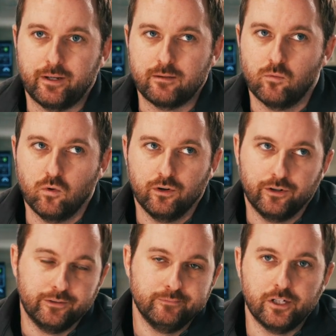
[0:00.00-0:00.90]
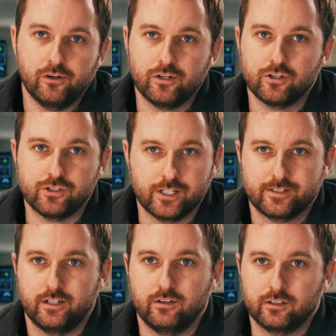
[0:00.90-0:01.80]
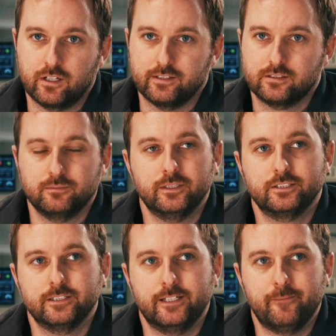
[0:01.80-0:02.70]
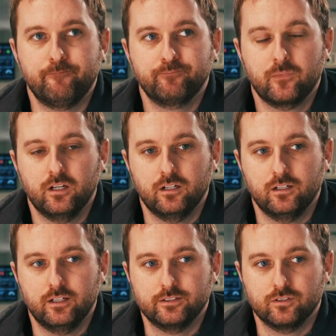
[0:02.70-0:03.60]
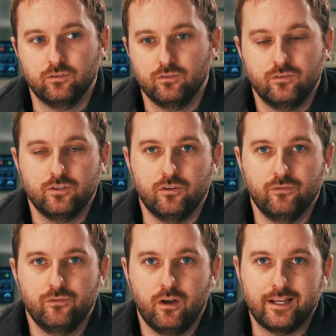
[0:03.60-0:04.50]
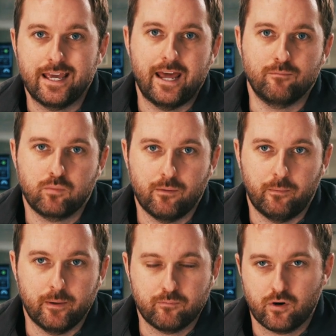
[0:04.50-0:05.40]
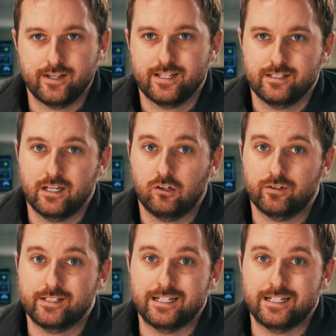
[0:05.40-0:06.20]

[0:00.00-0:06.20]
anymore. You're just another customer to them. And so, again, probably price has increased